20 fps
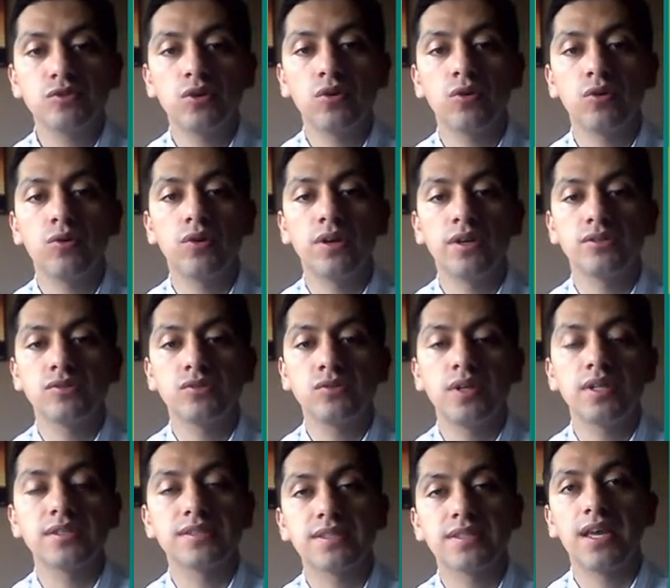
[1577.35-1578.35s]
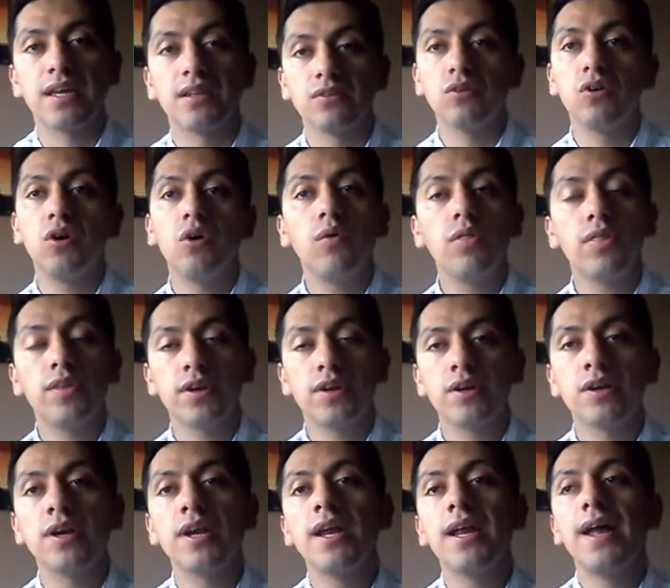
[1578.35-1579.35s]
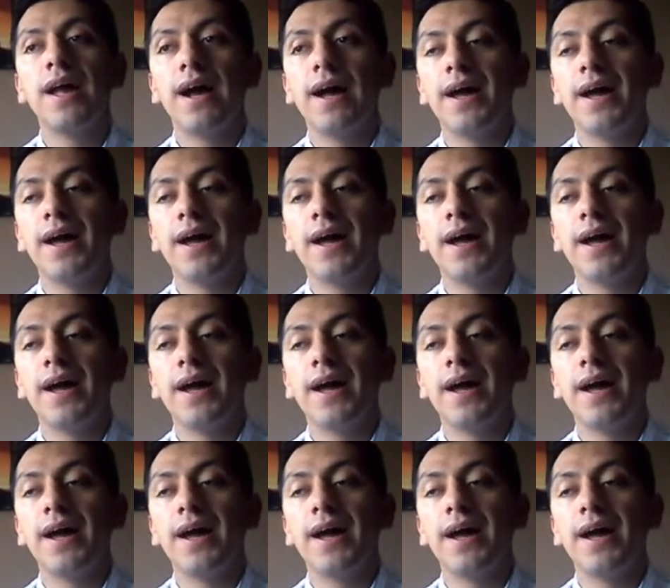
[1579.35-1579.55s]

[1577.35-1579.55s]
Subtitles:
so students can go there